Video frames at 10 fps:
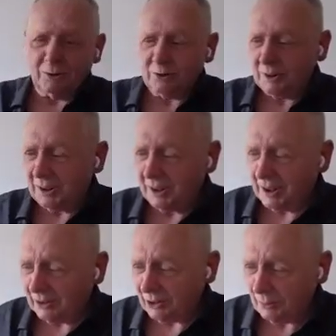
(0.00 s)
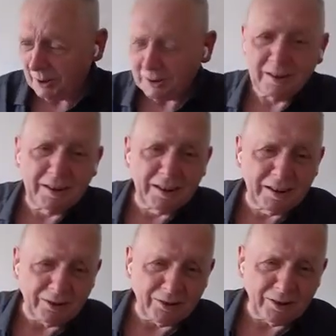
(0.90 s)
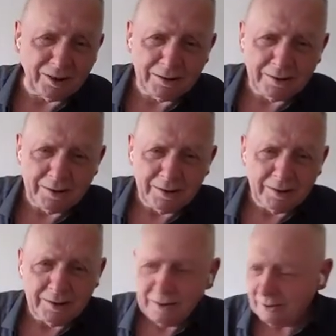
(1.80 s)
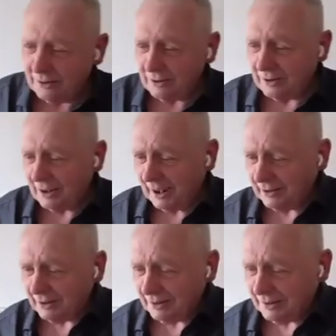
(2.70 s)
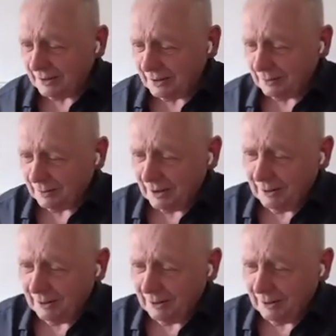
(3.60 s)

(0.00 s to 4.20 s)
to it, it gets a bit easier than that. Okay.